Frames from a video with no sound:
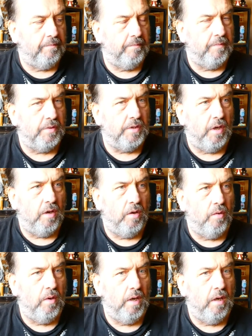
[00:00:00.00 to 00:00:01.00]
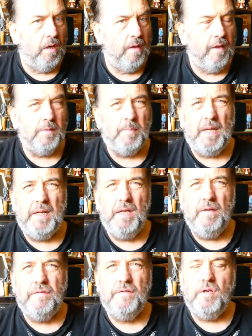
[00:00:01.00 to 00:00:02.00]
so there's plenty
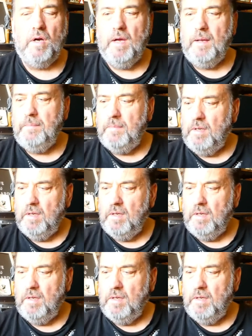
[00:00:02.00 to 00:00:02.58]
of time,